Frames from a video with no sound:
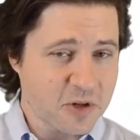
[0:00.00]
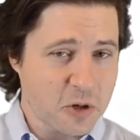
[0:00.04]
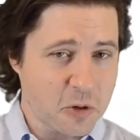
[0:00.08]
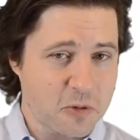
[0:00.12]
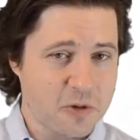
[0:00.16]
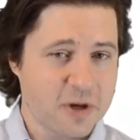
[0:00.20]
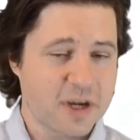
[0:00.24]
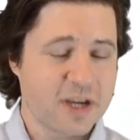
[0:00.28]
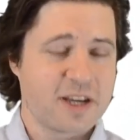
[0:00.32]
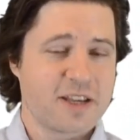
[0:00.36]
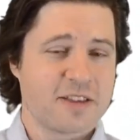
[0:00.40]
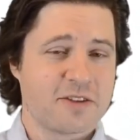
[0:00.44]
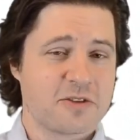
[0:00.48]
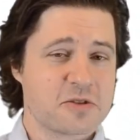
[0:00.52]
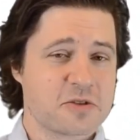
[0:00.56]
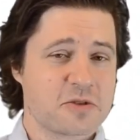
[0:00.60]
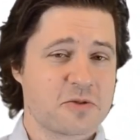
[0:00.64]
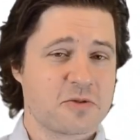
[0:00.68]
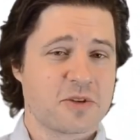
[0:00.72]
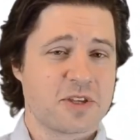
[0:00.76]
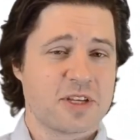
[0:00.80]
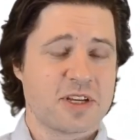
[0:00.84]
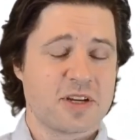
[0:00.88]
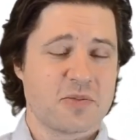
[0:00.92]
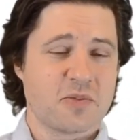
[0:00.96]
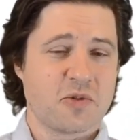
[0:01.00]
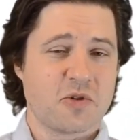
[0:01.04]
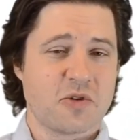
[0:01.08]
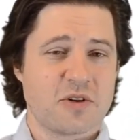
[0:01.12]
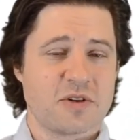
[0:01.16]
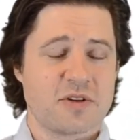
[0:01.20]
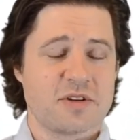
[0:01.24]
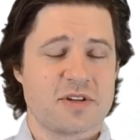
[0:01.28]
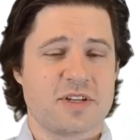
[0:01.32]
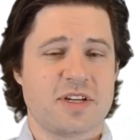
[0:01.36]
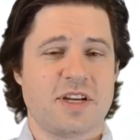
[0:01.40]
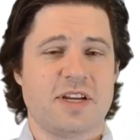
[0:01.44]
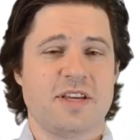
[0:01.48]
Okay, those are really
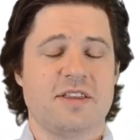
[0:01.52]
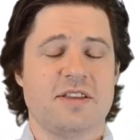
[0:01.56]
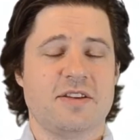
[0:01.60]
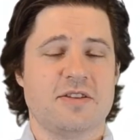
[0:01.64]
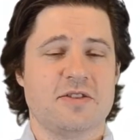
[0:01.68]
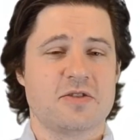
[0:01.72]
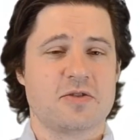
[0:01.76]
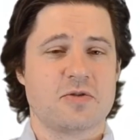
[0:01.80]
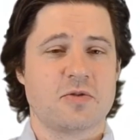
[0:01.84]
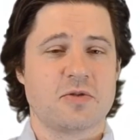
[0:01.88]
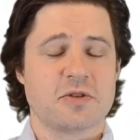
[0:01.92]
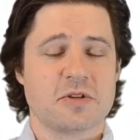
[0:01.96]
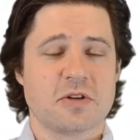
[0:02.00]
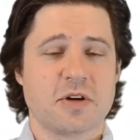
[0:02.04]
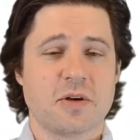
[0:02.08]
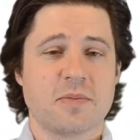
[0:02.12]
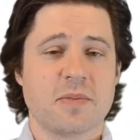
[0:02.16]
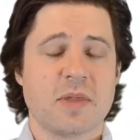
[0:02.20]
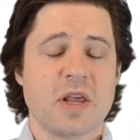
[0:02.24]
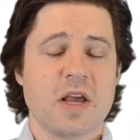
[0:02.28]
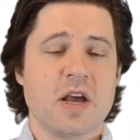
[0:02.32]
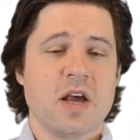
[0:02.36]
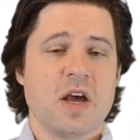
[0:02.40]
important in the short term.